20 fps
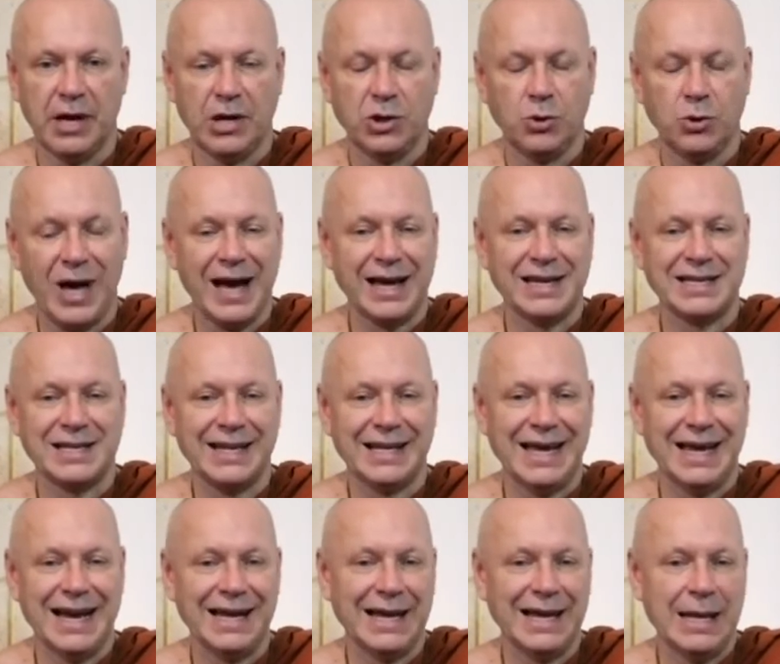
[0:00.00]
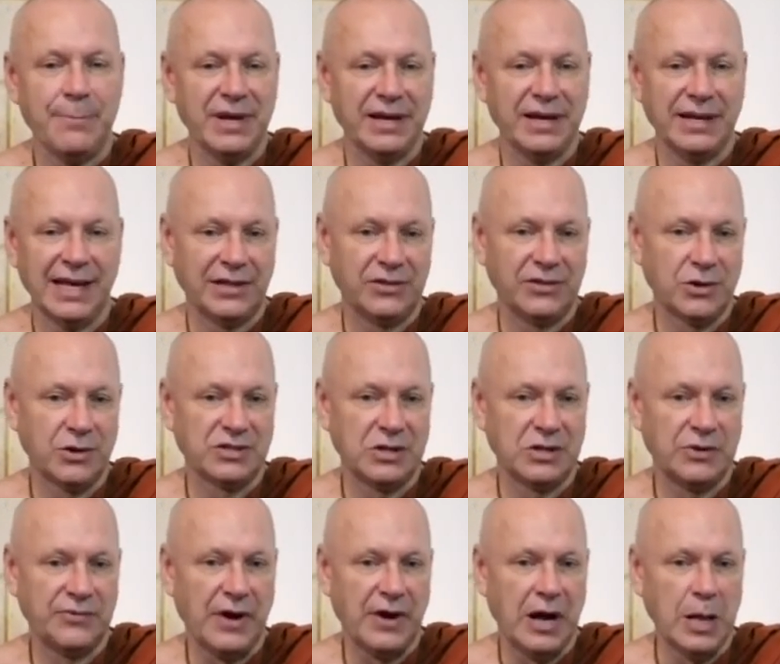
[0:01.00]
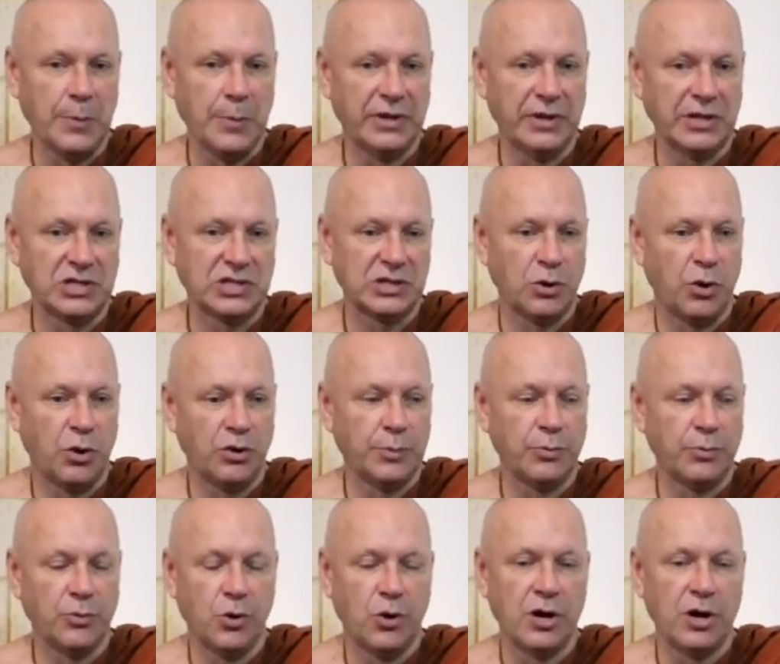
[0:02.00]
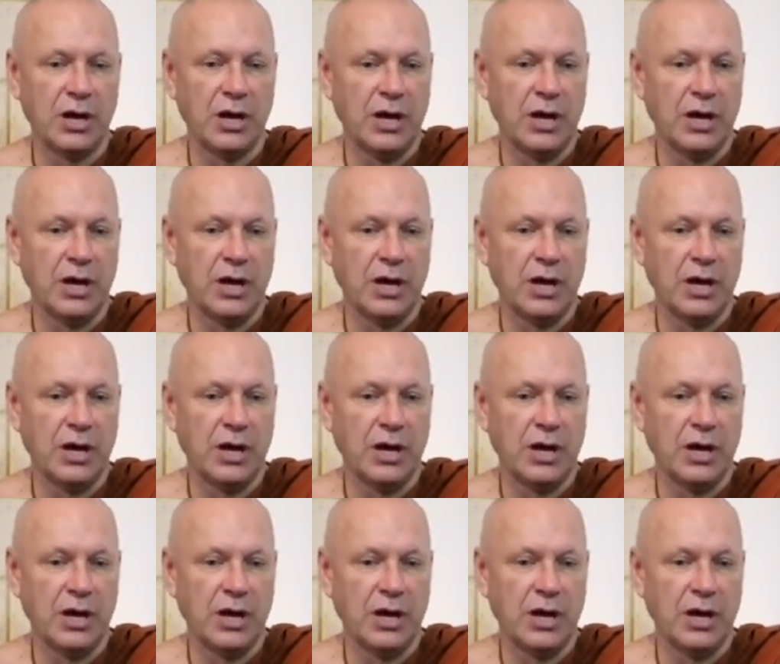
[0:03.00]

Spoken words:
you actually eliminate those defilements on a more